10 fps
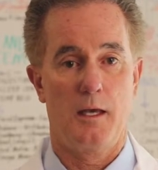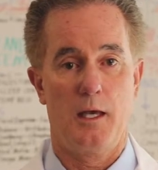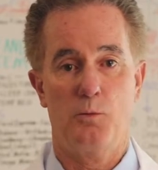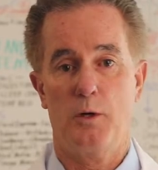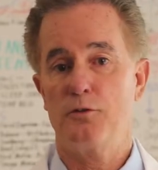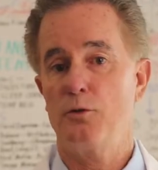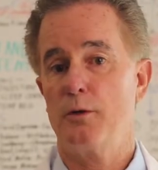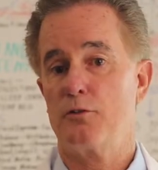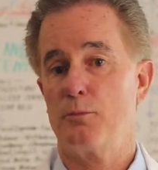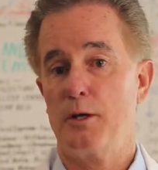And once you
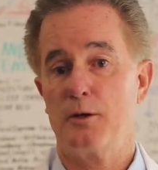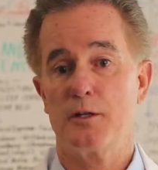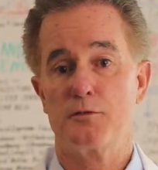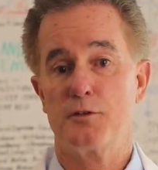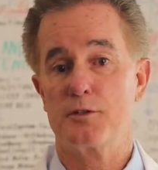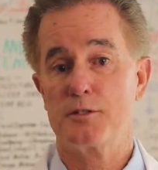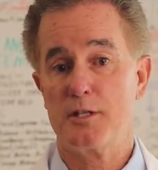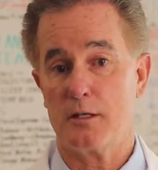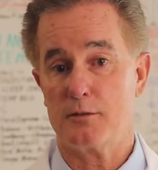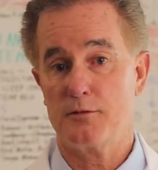experience for
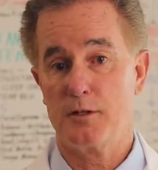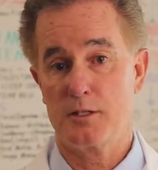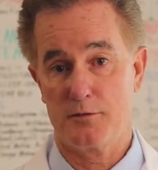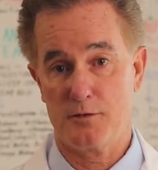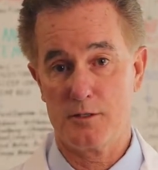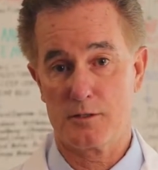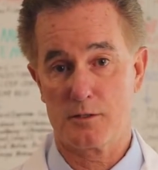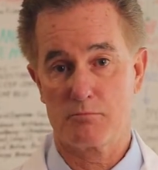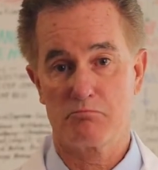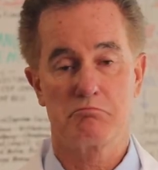yourself the
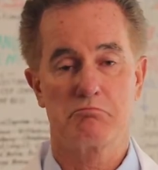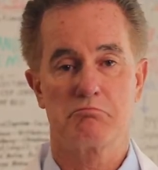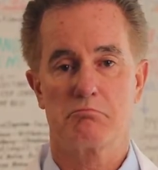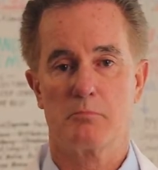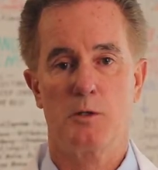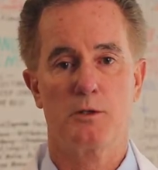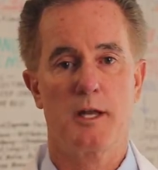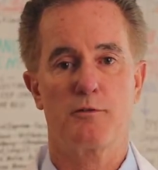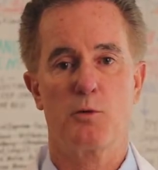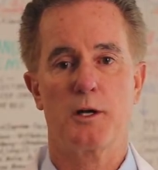difference, you'll
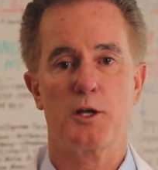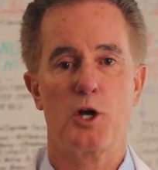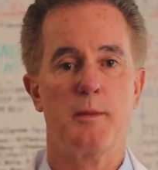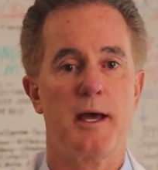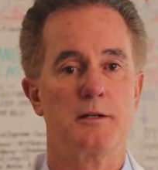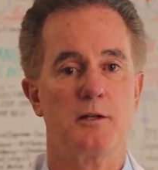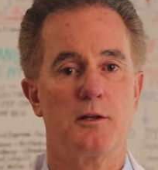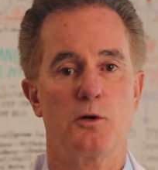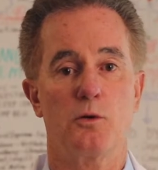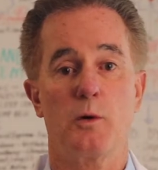never want to go back to
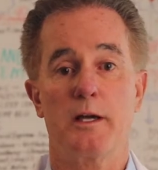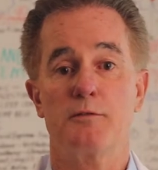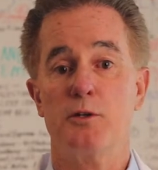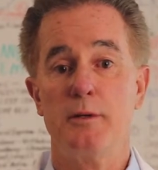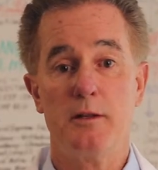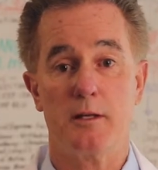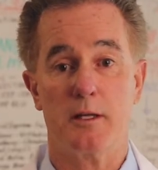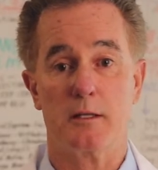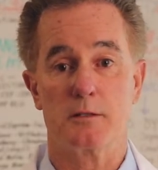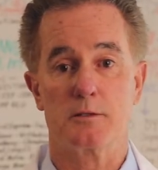the old way of doing
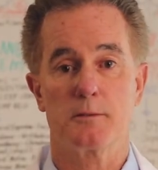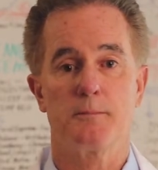things.